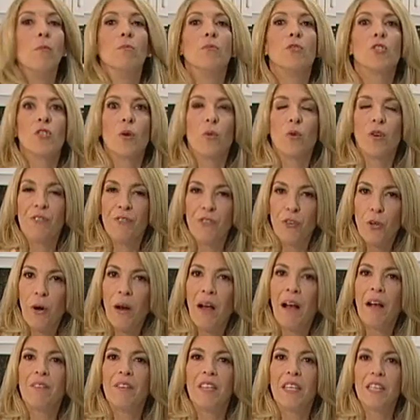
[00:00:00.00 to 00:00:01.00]
So if you're
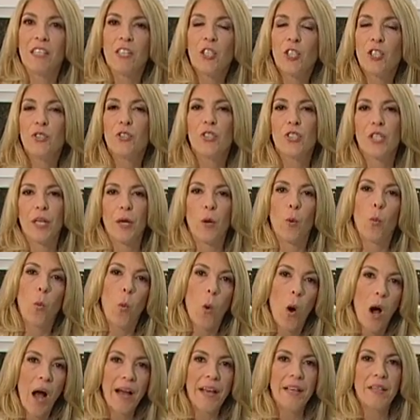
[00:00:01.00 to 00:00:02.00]
having issues like,
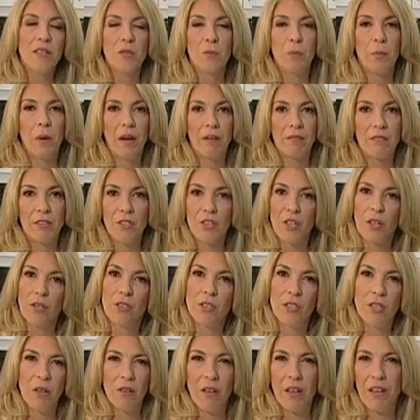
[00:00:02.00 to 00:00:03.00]
why is my
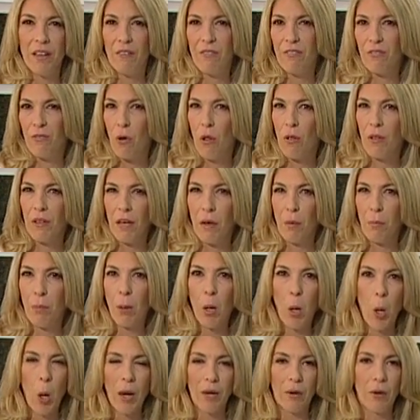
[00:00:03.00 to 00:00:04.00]
risotto like falling
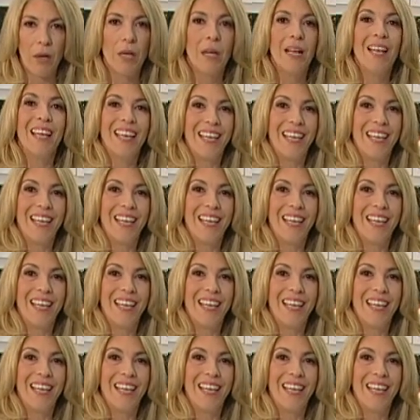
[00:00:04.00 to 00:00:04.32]
apart?